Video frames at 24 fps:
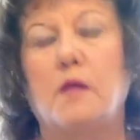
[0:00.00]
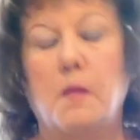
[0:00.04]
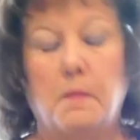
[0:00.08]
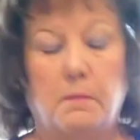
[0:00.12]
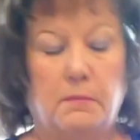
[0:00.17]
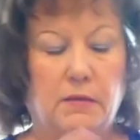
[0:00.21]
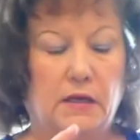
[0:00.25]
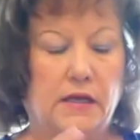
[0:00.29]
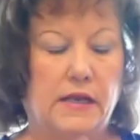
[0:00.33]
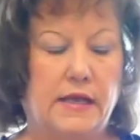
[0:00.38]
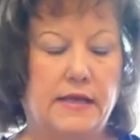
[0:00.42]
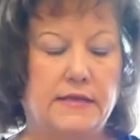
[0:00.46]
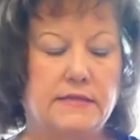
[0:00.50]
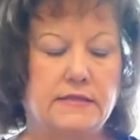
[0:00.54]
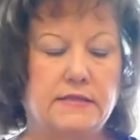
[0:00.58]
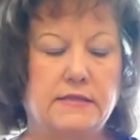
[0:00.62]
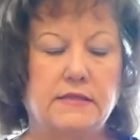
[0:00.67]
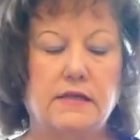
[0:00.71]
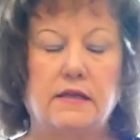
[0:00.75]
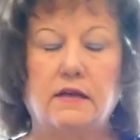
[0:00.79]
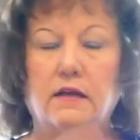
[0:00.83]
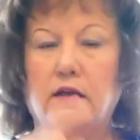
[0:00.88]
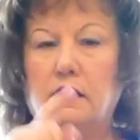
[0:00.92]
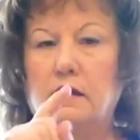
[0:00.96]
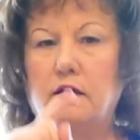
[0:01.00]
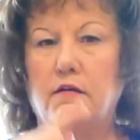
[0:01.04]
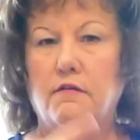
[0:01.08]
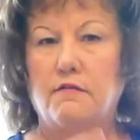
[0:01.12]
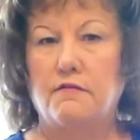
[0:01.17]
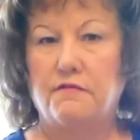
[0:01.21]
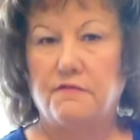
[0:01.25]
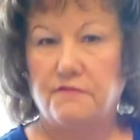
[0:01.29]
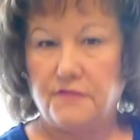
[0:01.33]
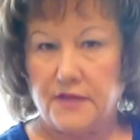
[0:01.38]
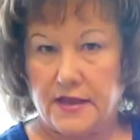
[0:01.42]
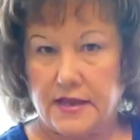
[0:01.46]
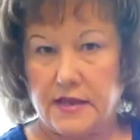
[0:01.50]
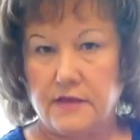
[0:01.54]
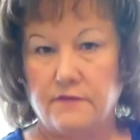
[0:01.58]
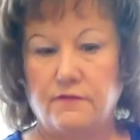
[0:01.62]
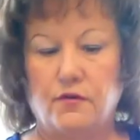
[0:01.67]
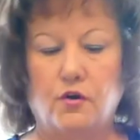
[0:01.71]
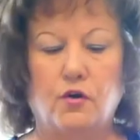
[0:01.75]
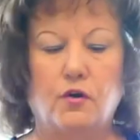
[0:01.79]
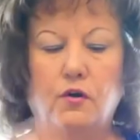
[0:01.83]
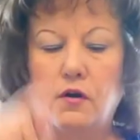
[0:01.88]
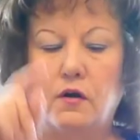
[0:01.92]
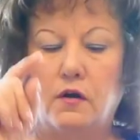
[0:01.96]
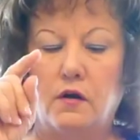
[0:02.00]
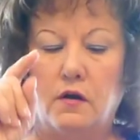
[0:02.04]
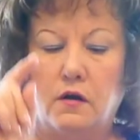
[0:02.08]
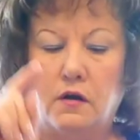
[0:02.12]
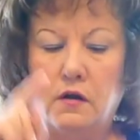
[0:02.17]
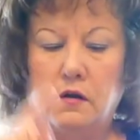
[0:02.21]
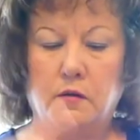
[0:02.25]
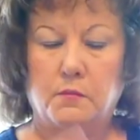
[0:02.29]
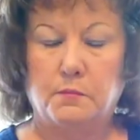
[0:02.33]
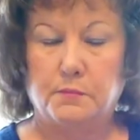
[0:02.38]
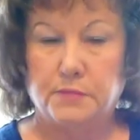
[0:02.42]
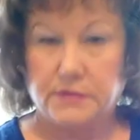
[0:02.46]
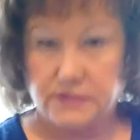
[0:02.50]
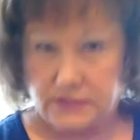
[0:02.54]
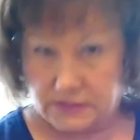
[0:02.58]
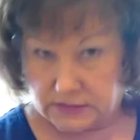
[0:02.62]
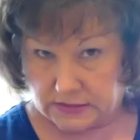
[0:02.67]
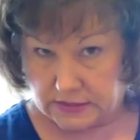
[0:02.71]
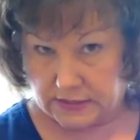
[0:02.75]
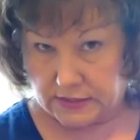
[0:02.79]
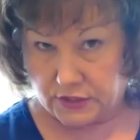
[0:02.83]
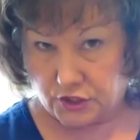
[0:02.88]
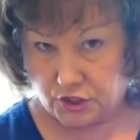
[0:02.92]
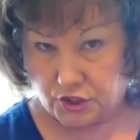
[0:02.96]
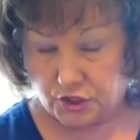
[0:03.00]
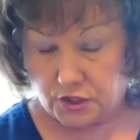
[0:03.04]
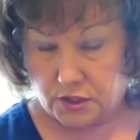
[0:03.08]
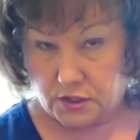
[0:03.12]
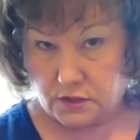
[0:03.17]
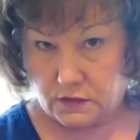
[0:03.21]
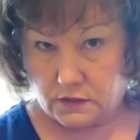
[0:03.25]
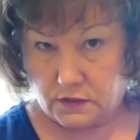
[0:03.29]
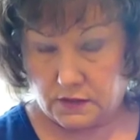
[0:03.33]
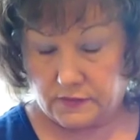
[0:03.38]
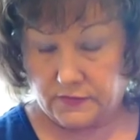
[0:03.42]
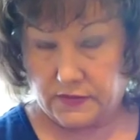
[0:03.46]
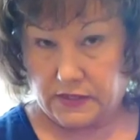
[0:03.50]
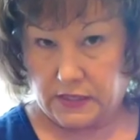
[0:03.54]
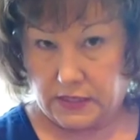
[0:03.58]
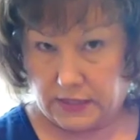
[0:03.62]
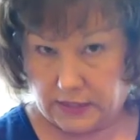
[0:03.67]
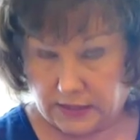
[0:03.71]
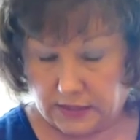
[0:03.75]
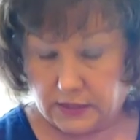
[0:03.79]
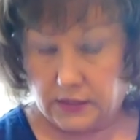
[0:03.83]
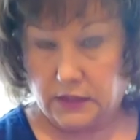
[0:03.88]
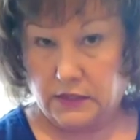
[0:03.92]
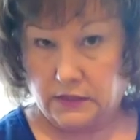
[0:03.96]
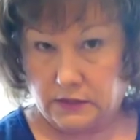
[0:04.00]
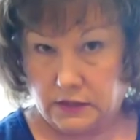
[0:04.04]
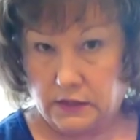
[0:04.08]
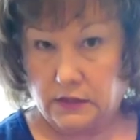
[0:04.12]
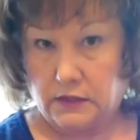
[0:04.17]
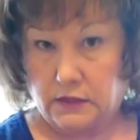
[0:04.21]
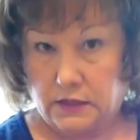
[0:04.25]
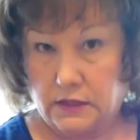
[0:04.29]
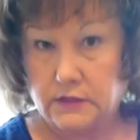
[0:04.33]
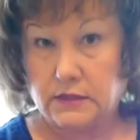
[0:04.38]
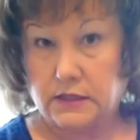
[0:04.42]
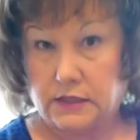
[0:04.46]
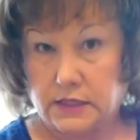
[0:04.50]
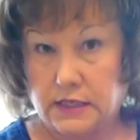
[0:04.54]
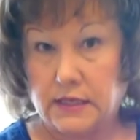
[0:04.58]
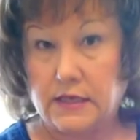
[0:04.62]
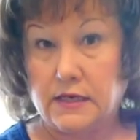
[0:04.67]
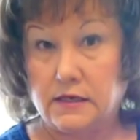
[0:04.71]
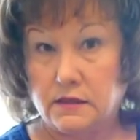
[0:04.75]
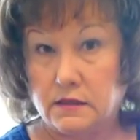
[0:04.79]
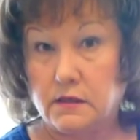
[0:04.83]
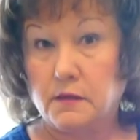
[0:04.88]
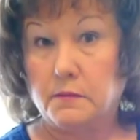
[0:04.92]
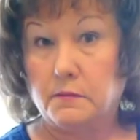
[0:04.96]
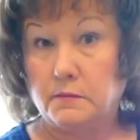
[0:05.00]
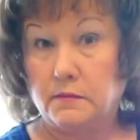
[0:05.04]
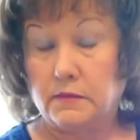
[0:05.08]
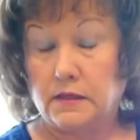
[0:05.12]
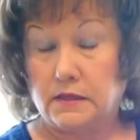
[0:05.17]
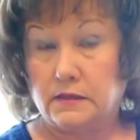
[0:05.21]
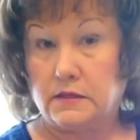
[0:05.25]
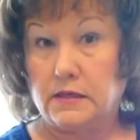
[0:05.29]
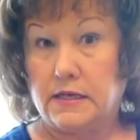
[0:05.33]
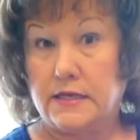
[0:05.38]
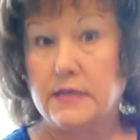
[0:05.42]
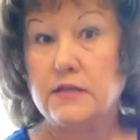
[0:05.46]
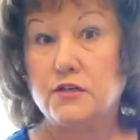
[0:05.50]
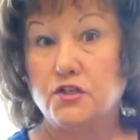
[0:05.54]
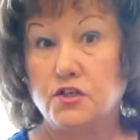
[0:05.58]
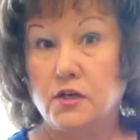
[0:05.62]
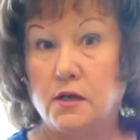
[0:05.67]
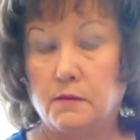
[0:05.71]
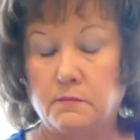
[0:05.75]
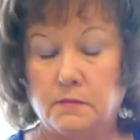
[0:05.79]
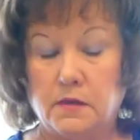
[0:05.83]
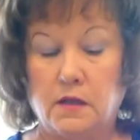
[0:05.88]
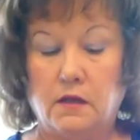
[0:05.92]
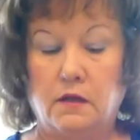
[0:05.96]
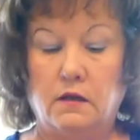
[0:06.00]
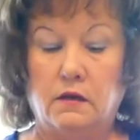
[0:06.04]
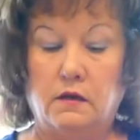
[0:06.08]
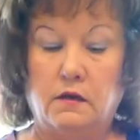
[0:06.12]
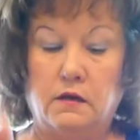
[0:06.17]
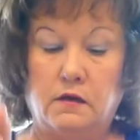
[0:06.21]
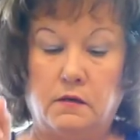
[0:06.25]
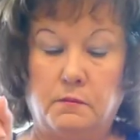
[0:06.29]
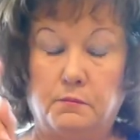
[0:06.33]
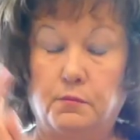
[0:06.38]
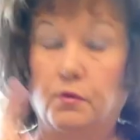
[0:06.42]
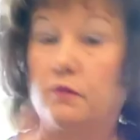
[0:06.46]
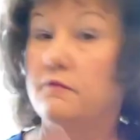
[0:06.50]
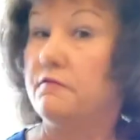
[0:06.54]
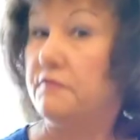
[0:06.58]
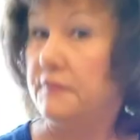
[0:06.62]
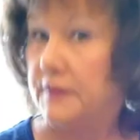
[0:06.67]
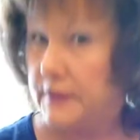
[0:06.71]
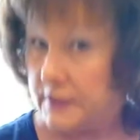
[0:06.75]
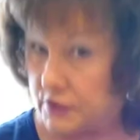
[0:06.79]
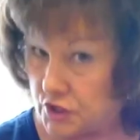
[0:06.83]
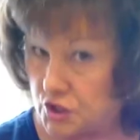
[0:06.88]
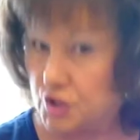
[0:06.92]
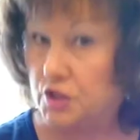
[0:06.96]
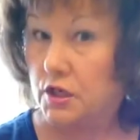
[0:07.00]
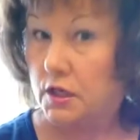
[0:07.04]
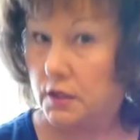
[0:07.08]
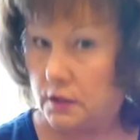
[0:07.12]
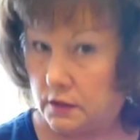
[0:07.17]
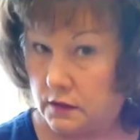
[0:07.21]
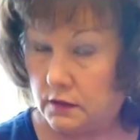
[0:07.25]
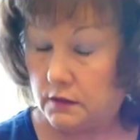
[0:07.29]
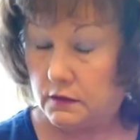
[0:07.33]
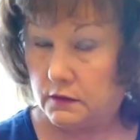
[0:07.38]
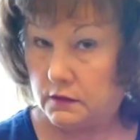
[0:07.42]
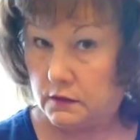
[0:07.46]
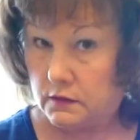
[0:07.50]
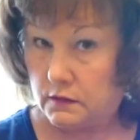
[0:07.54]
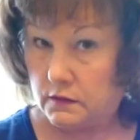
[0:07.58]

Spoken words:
blessing, favor, position in the kingdom in Egypt, provision